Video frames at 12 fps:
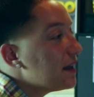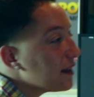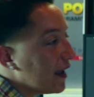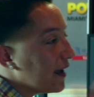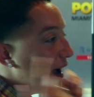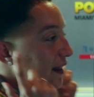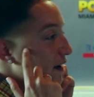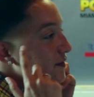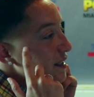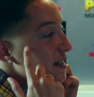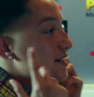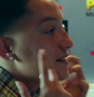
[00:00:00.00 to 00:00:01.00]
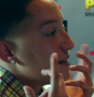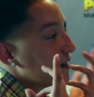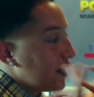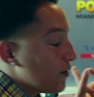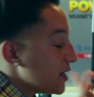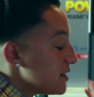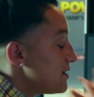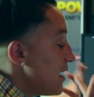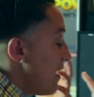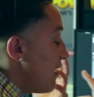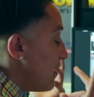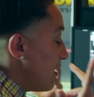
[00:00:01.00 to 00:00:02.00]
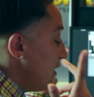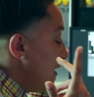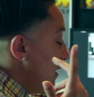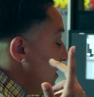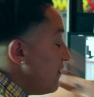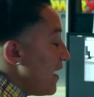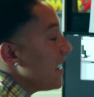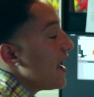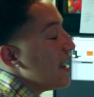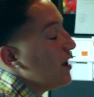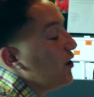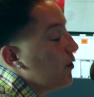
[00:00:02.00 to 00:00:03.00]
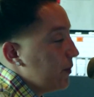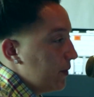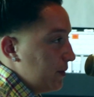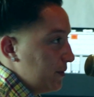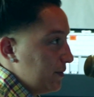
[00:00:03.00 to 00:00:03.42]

Like, I love to listen to lyrics, and they ain't you.